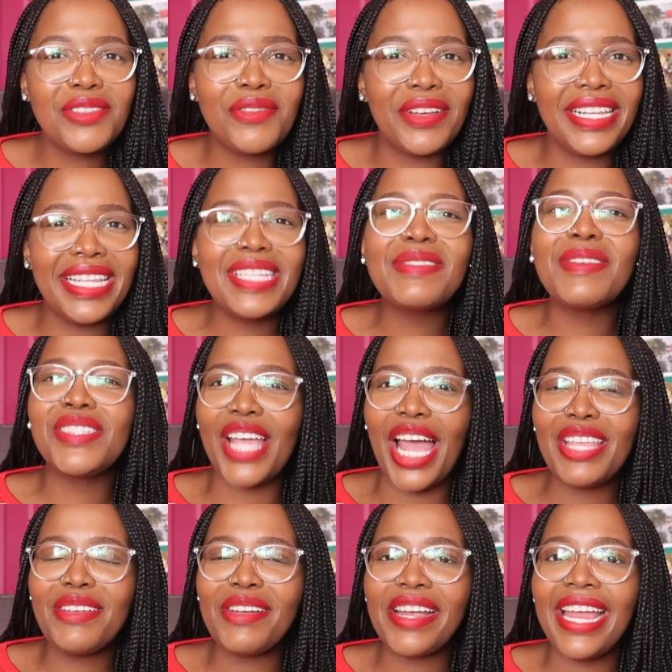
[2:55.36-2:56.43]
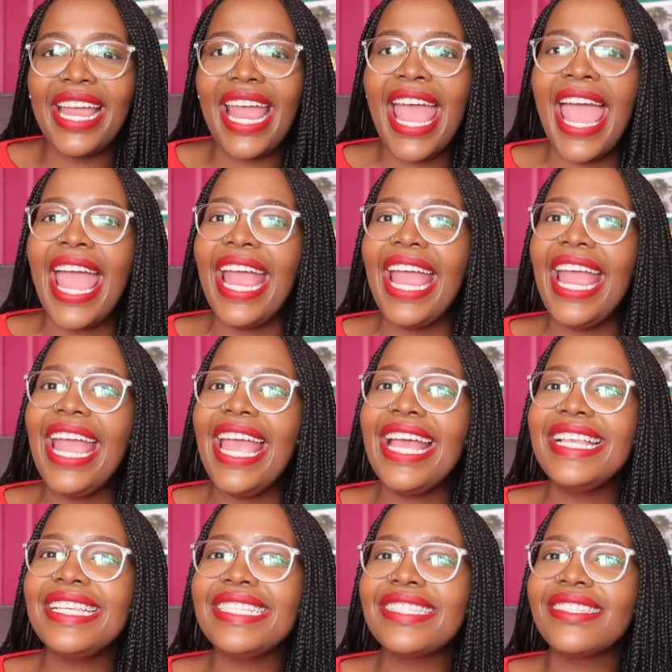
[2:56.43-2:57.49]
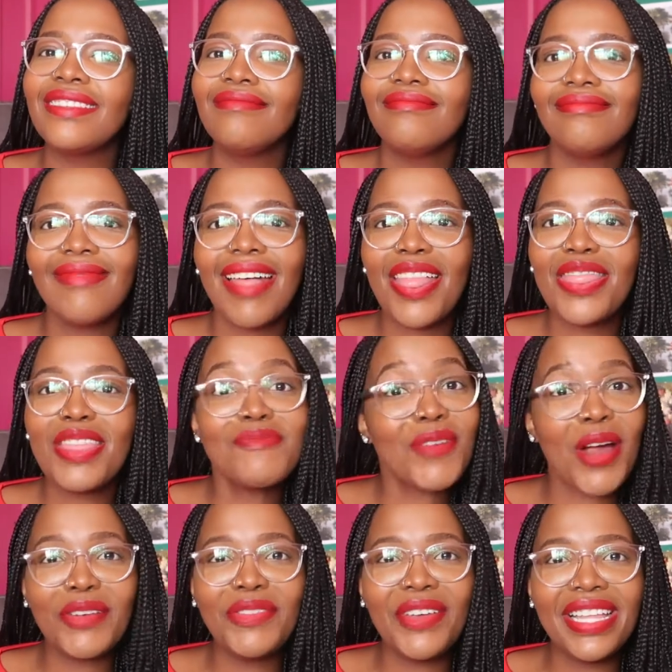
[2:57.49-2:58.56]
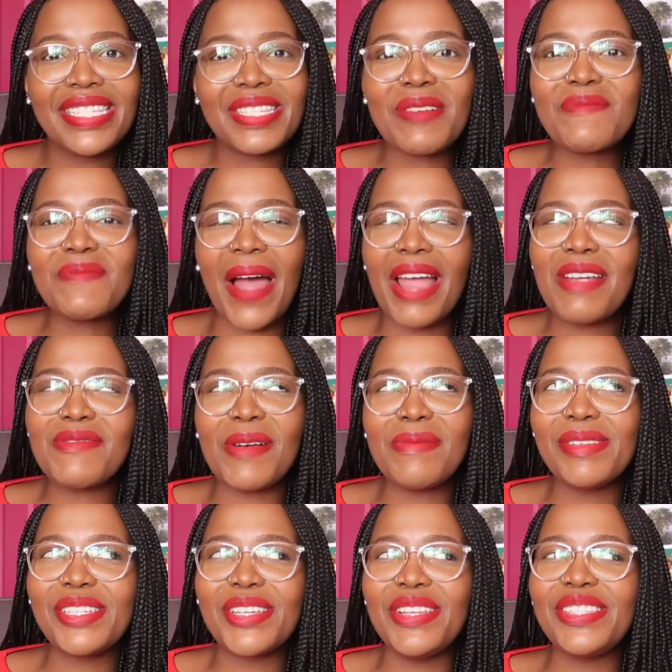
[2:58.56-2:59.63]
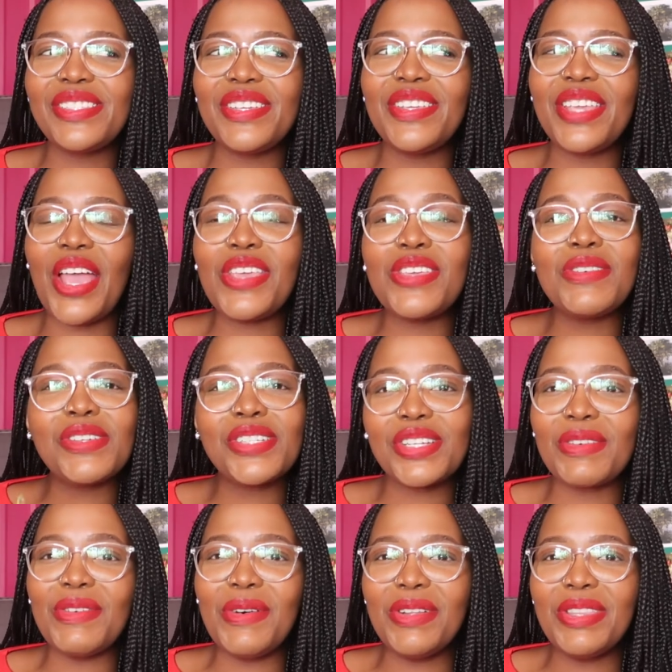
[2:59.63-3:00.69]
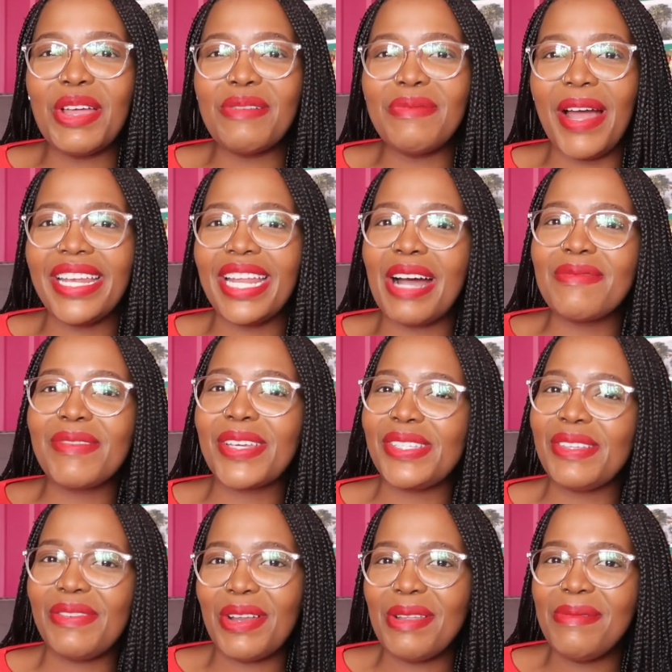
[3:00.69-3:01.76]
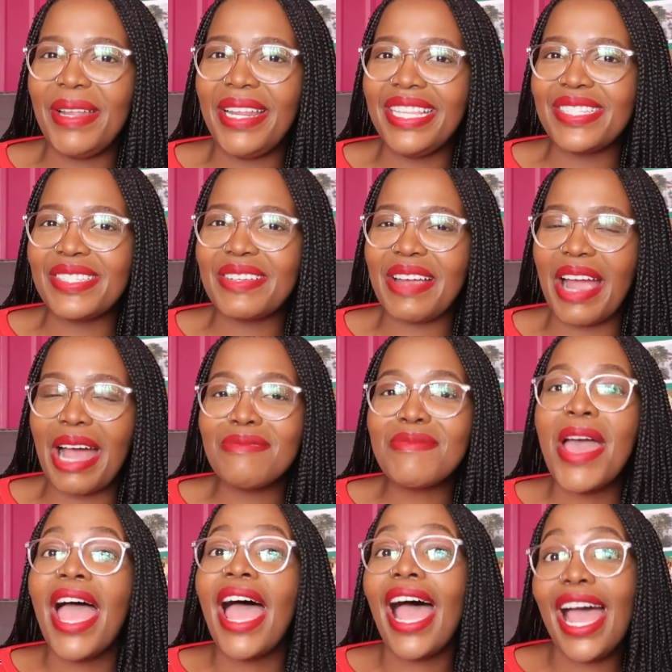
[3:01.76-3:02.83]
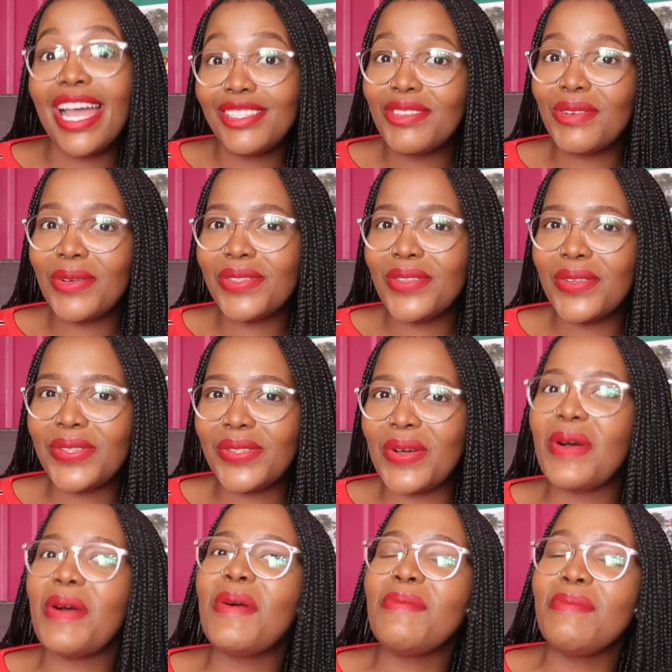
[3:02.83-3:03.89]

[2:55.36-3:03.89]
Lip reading: release for January, is The Prophets by Robert Jones Jr. You should all know by now, because you follow me on Instagram and you also saw